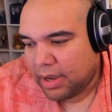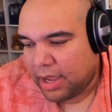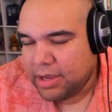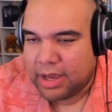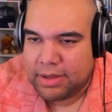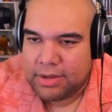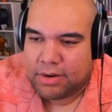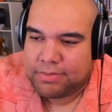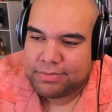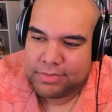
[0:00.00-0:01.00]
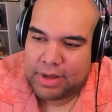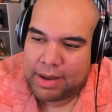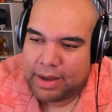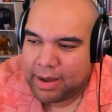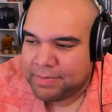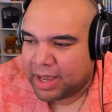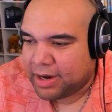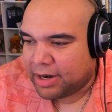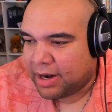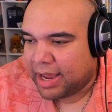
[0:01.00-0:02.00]
and yeah, you know, I, I'm
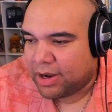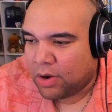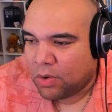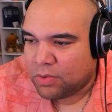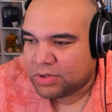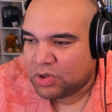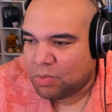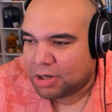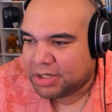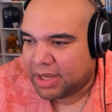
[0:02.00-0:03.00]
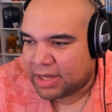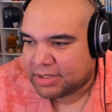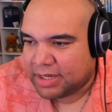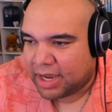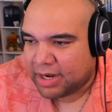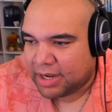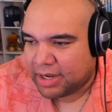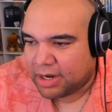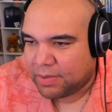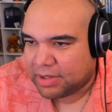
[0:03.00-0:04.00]
not gonna like hold too much against the ending
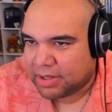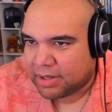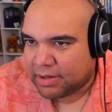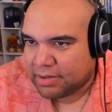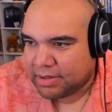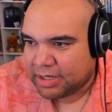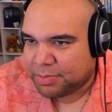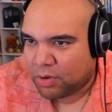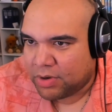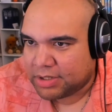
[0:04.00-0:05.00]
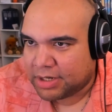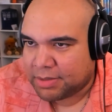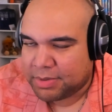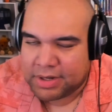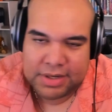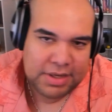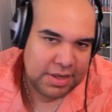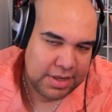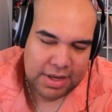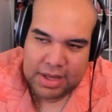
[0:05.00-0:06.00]
here with the these boys here, but
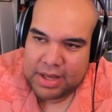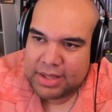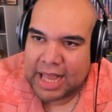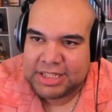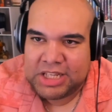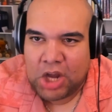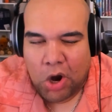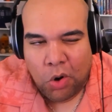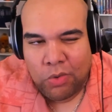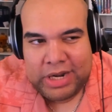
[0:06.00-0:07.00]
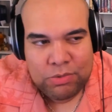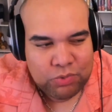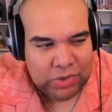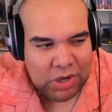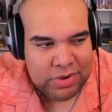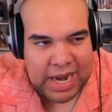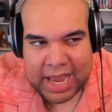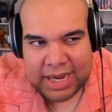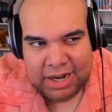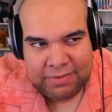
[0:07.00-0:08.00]
that's the only real
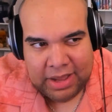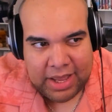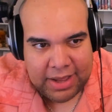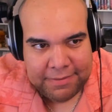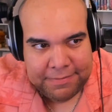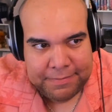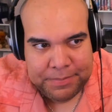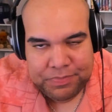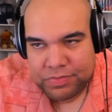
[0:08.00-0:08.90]
negative I have